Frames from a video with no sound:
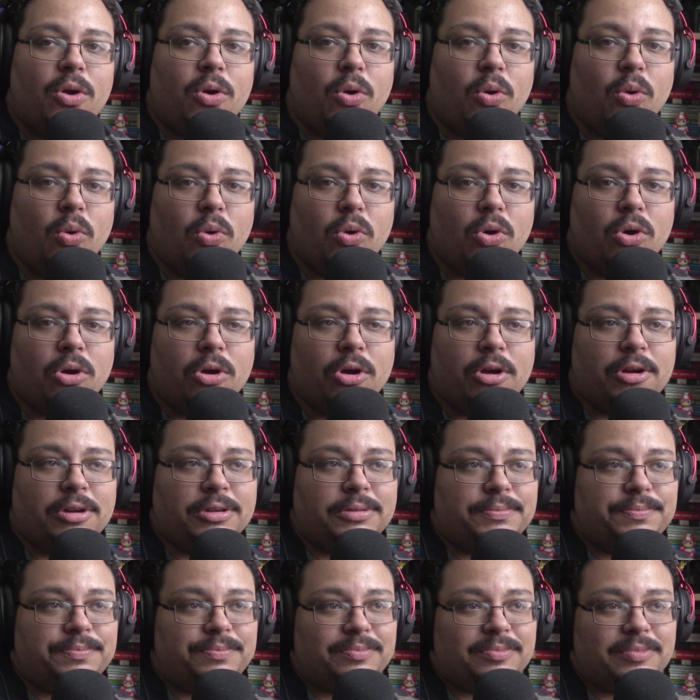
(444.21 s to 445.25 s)

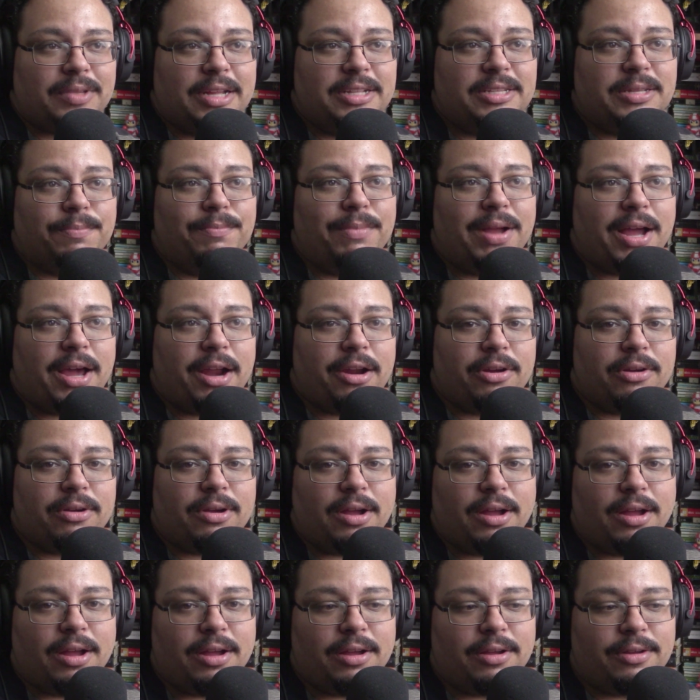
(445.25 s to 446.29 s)
or it's a matter
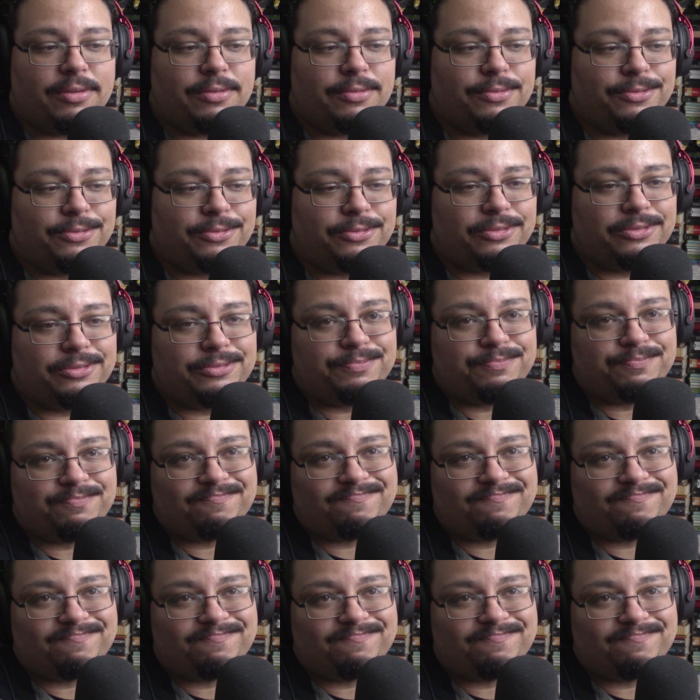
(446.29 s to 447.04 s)
of,